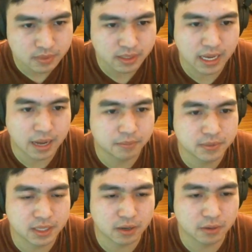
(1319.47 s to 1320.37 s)
Yeah,
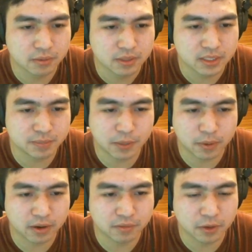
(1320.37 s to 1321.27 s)
so just be
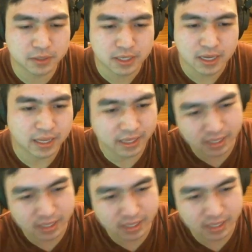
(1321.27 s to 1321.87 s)
wary of those. I think